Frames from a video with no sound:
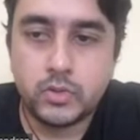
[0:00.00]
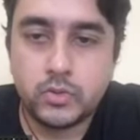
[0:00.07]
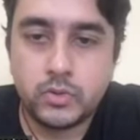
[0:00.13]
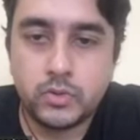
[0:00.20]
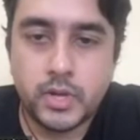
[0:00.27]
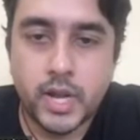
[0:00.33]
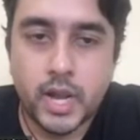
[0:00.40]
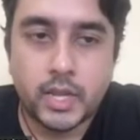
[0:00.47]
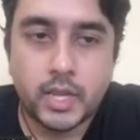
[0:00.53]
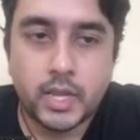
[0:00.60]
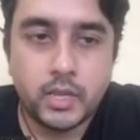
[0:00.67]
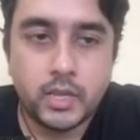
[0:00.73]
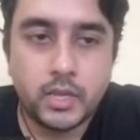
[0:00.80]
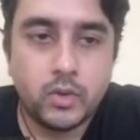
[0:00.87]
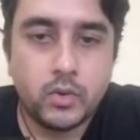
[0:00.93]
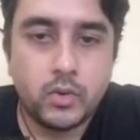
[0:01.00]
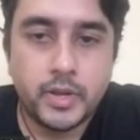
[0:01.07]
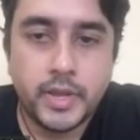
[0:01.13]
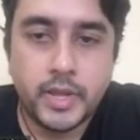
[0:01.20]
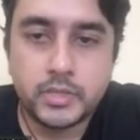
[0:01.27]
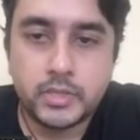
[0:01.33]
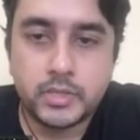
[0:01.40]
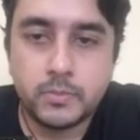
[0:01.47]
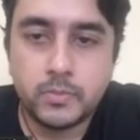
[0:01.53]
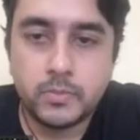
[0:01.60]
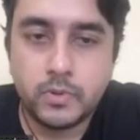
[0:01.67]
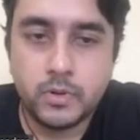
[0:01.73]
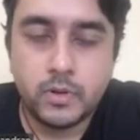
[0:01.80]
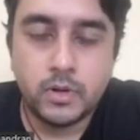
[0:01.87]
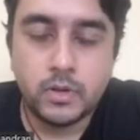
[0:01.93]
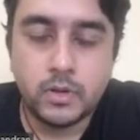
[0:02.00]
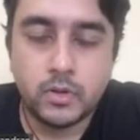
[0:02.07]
you do the tracking, you will get some